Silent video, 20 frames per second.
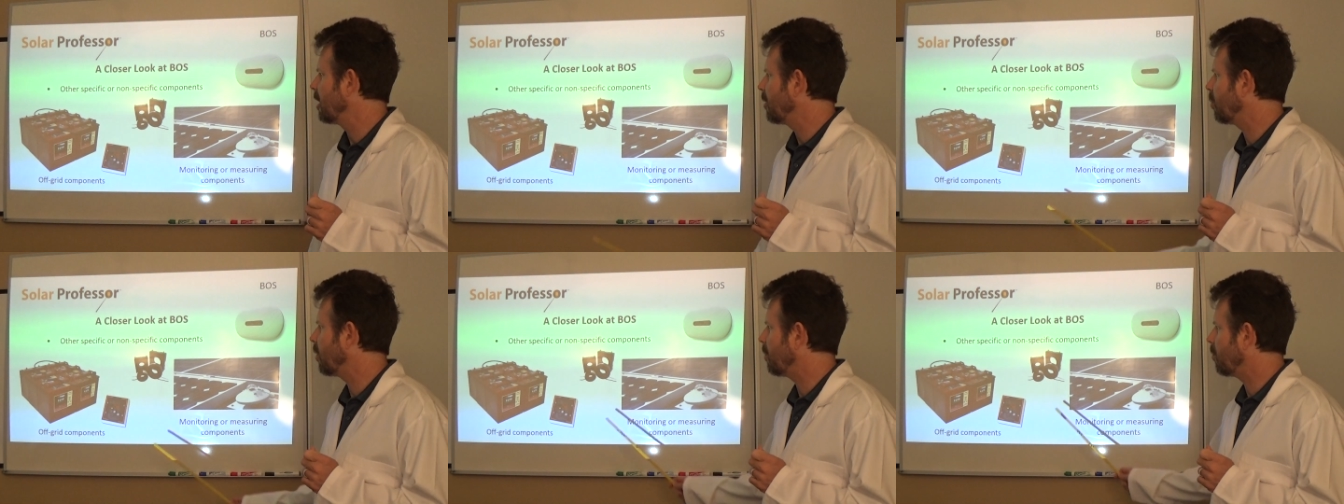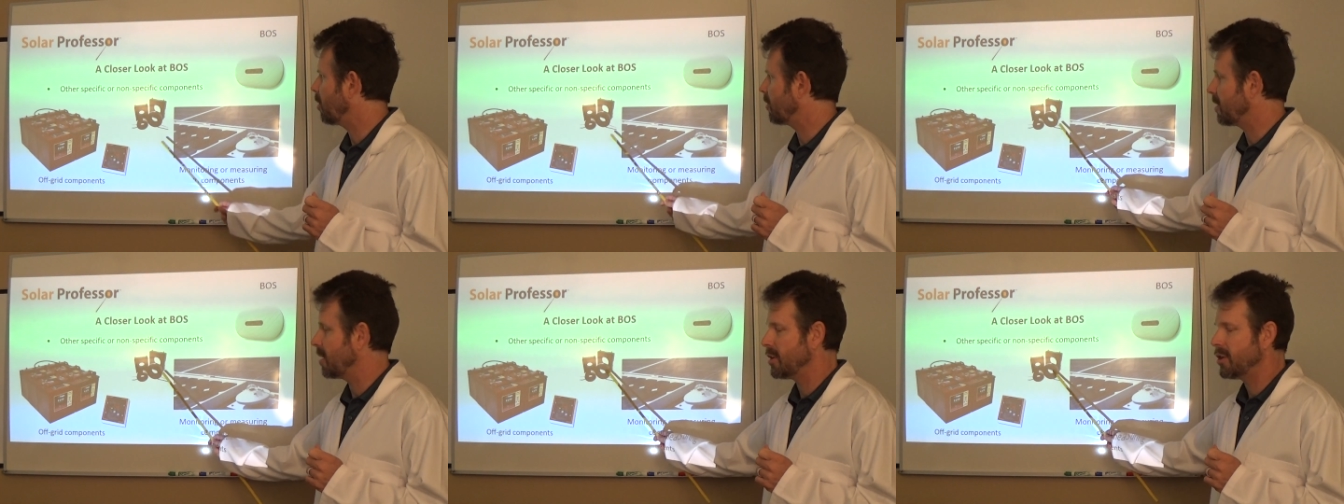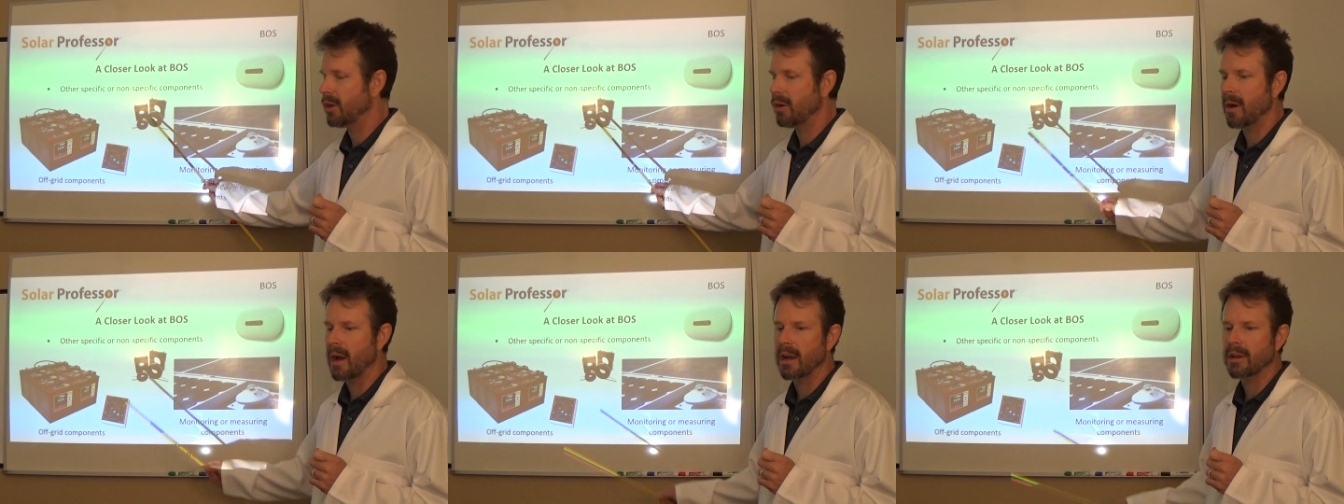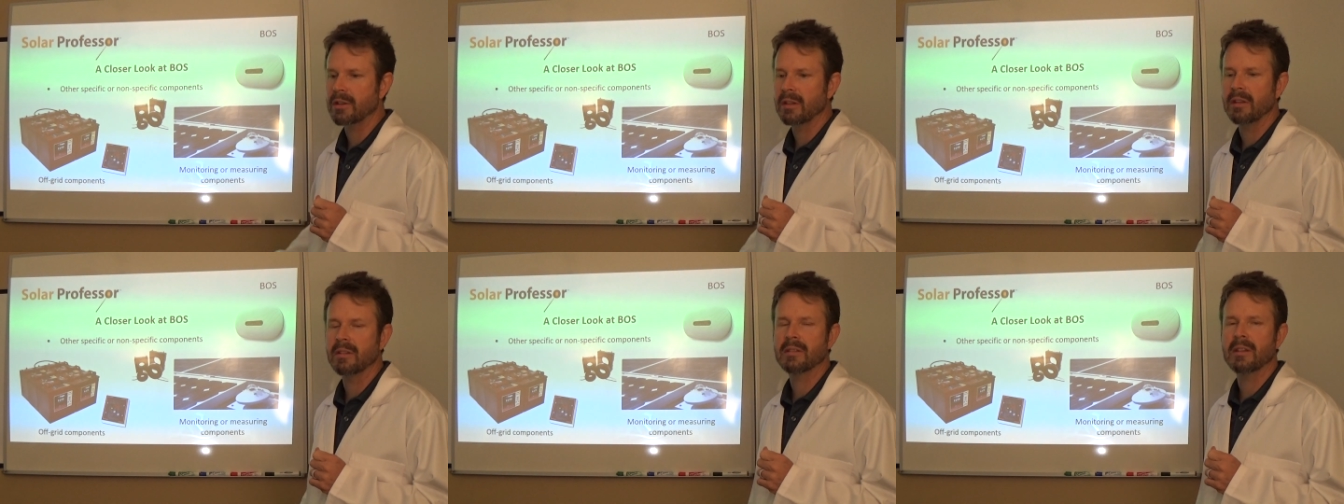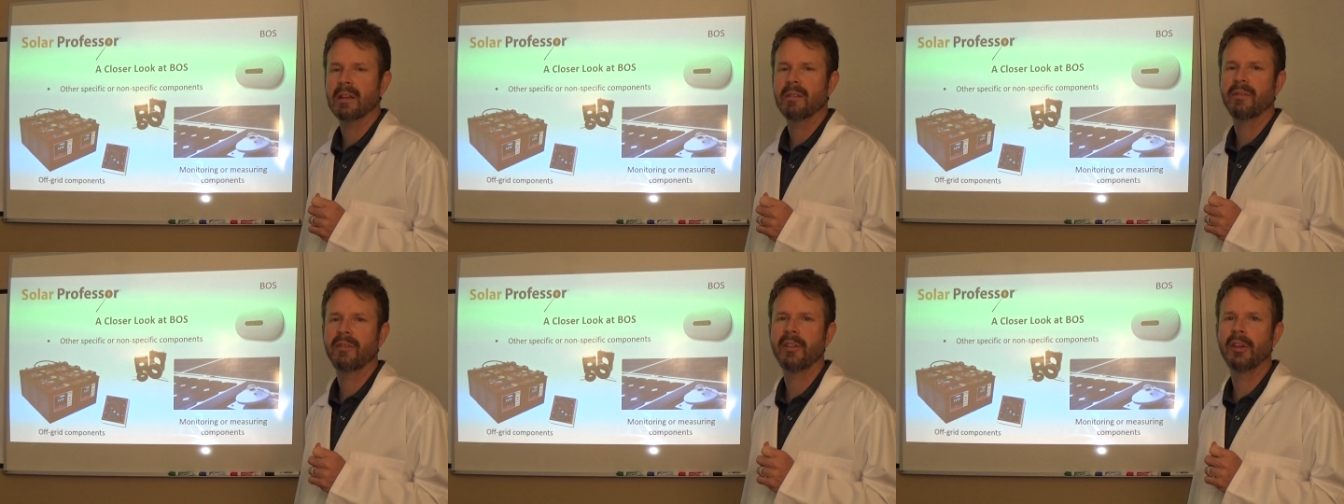what, what, they do actually is
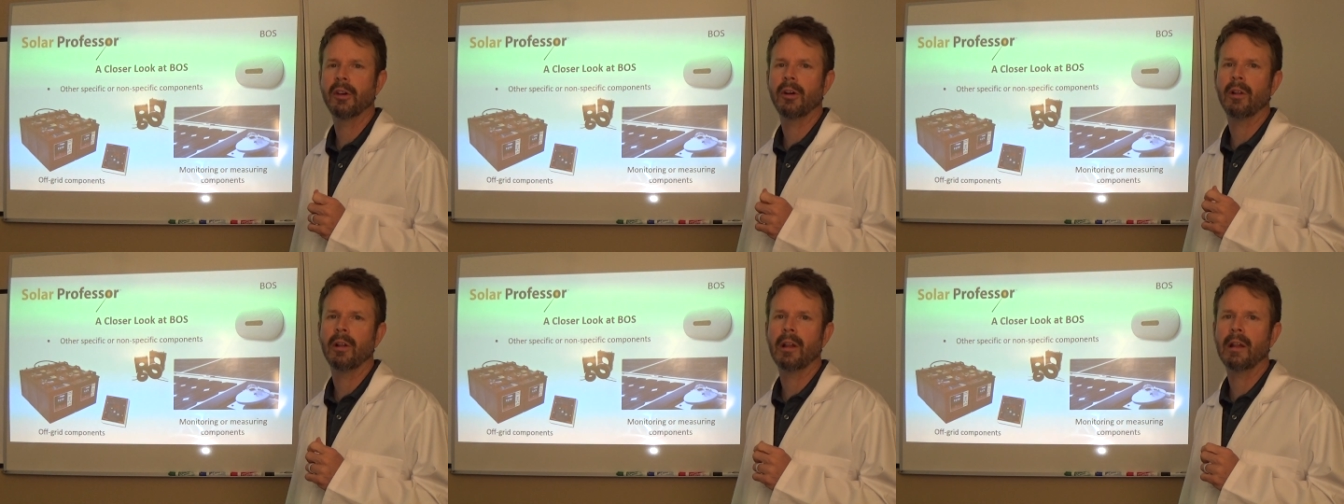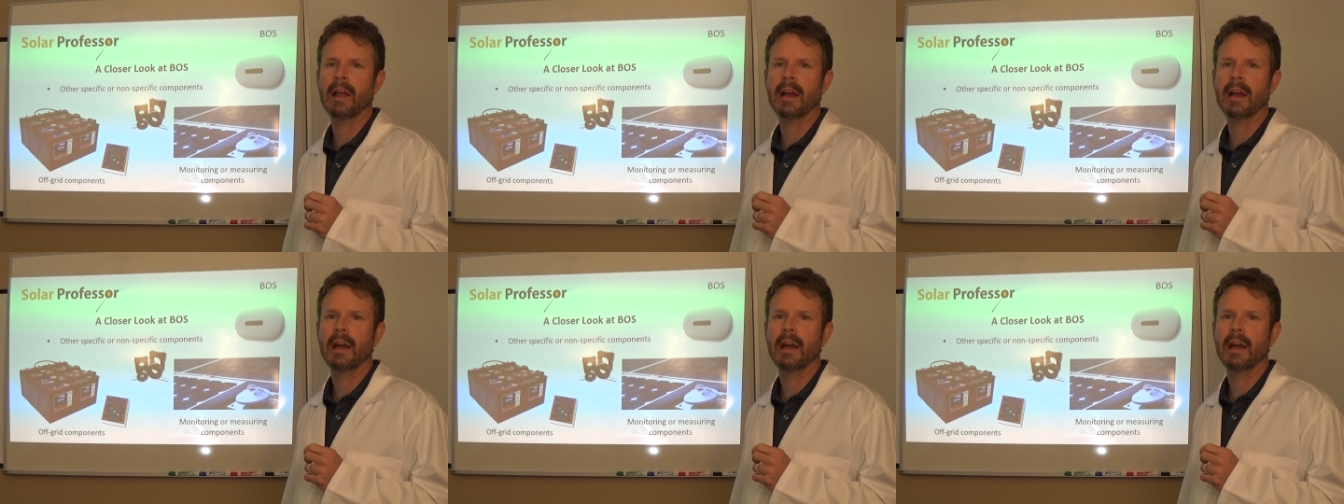they feel